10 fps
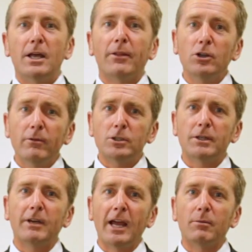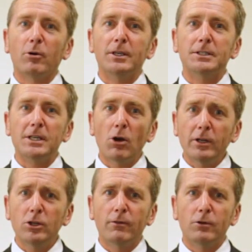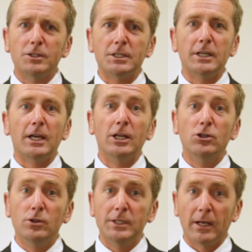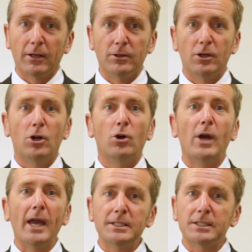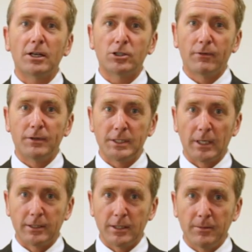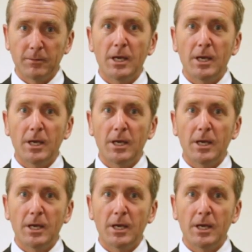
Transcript: Now, the University of Canterbury is the only university in New Zealand who has such a facility,